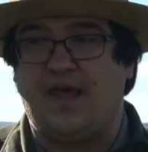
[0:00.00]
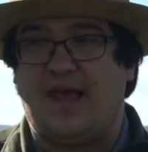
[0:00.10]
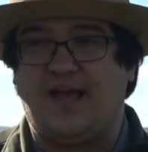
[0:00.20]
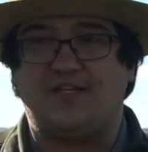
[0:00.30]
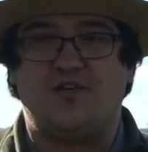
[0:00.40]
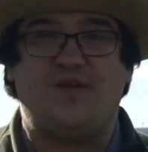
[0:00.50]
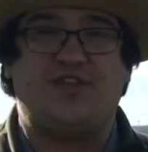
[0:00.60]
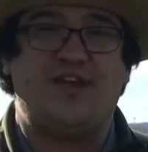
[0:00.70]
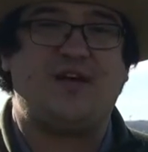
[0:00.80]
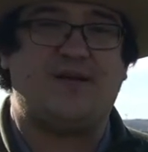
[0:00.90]
And so we
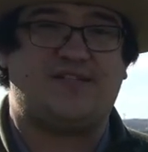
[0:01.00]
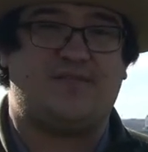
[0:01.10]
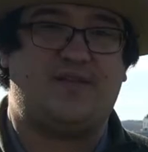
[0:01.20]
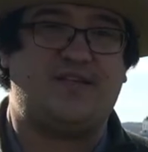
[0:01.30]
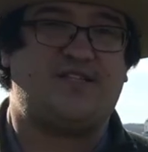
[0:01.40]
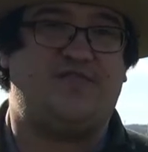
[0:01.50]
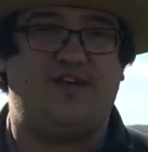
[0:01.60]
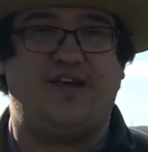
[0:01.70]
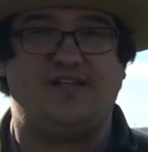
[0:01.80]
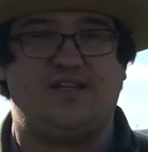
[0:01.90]
think about some of these
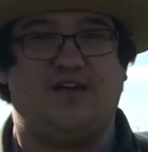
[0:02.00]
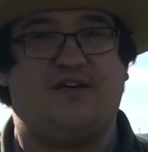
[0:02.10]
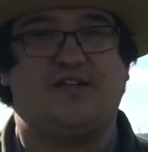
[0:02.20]
civilians and their